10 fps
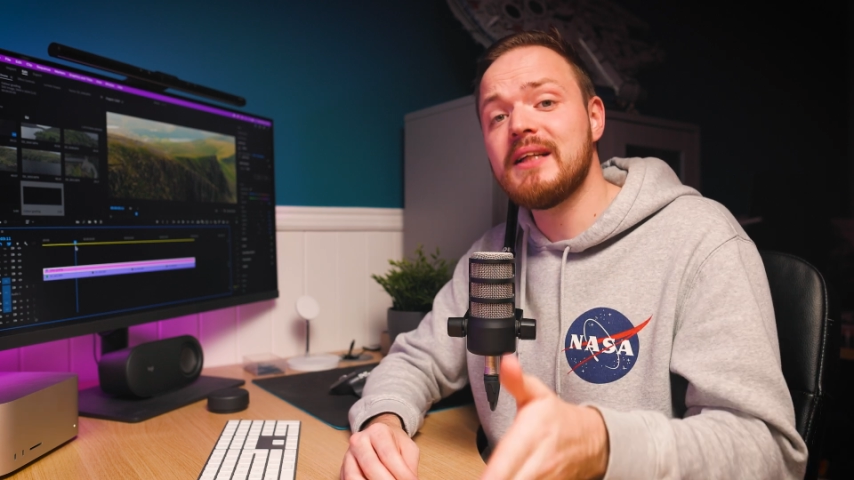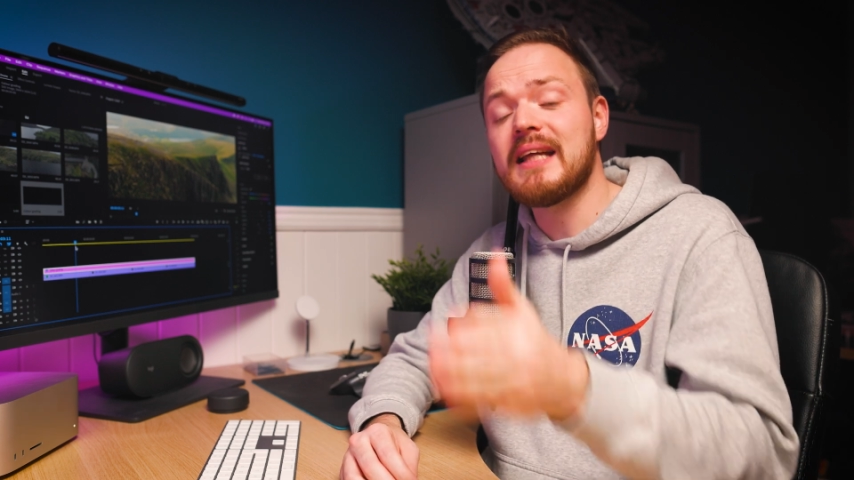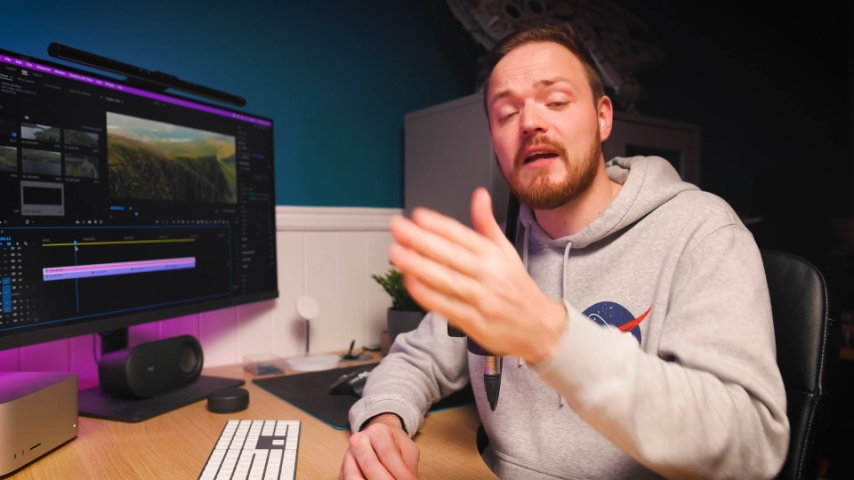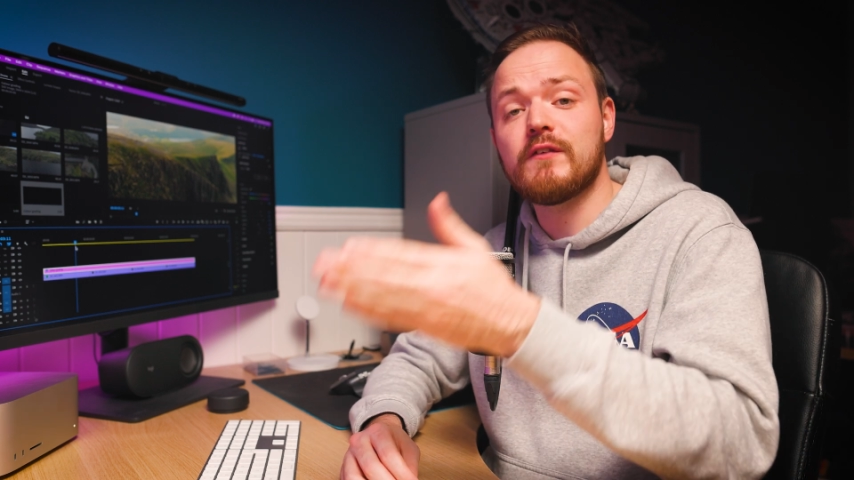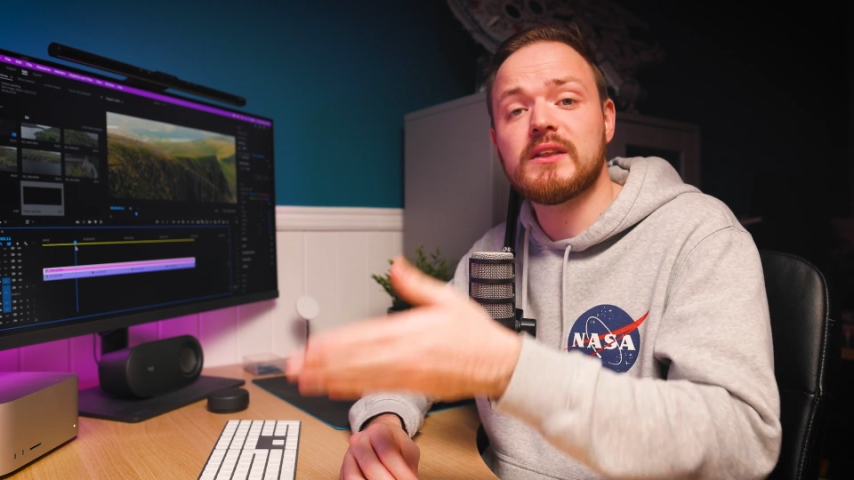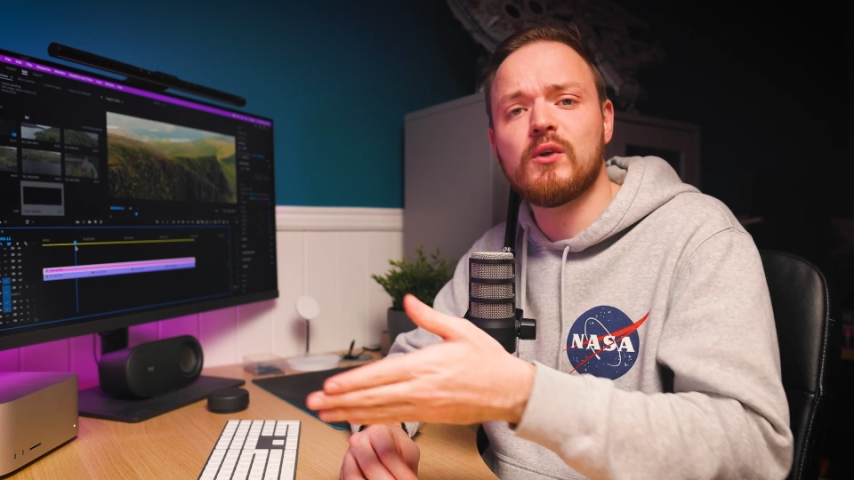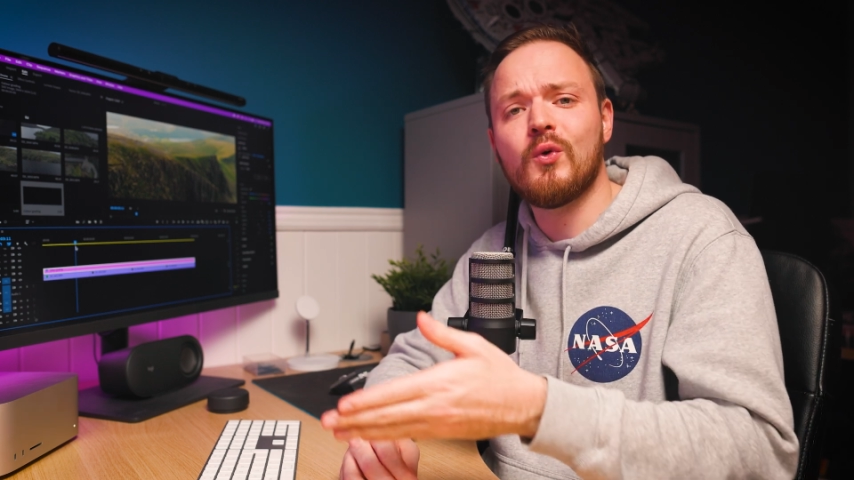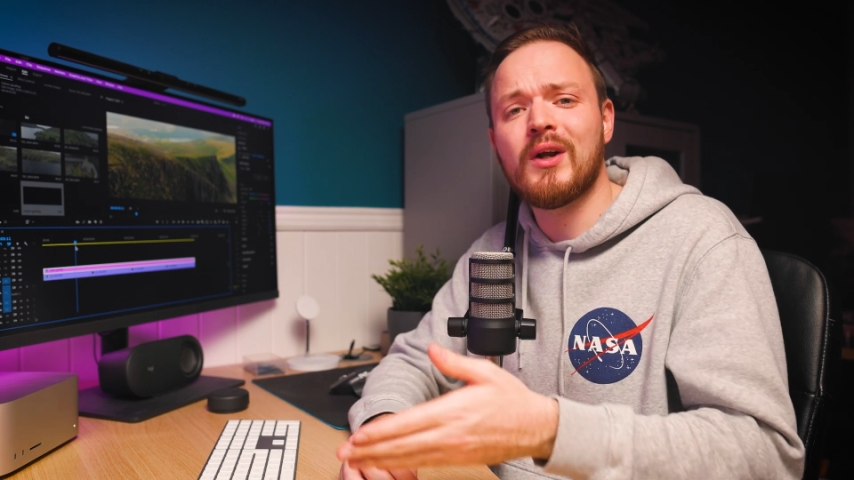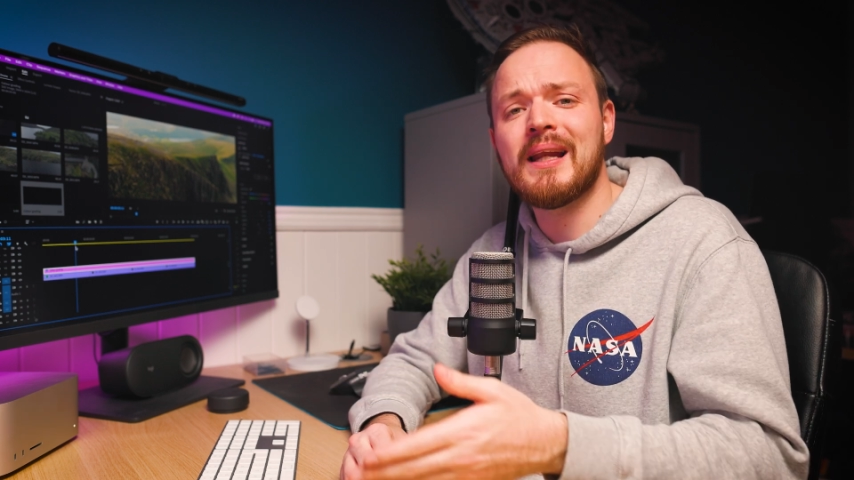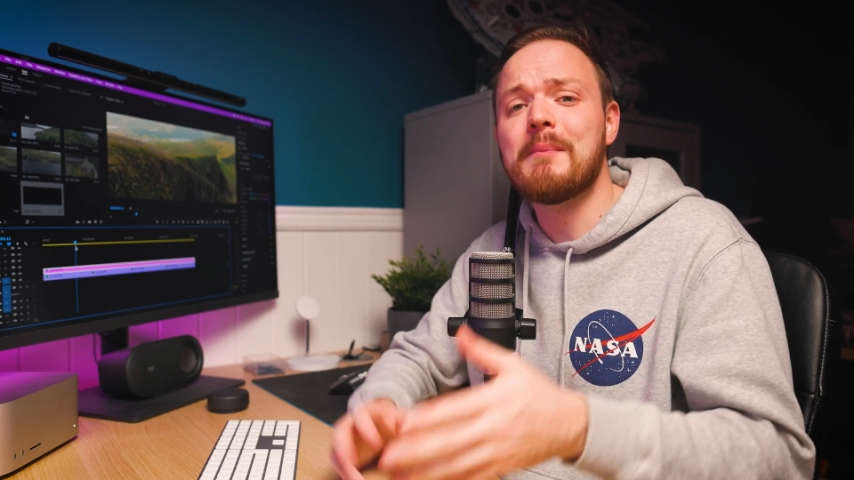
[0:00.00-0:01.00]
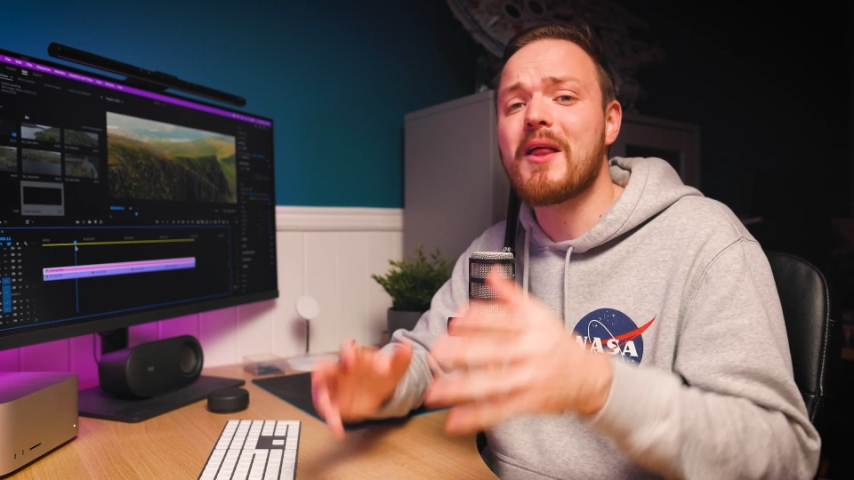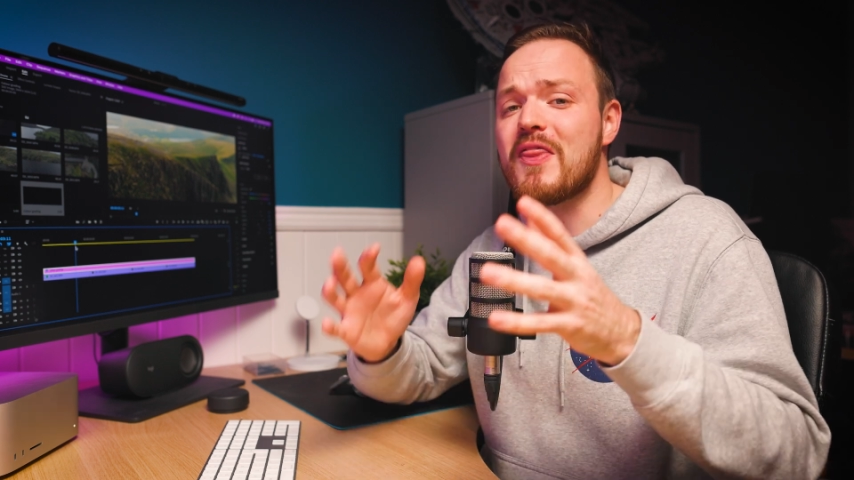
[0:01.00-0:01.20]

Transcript: to every single clip,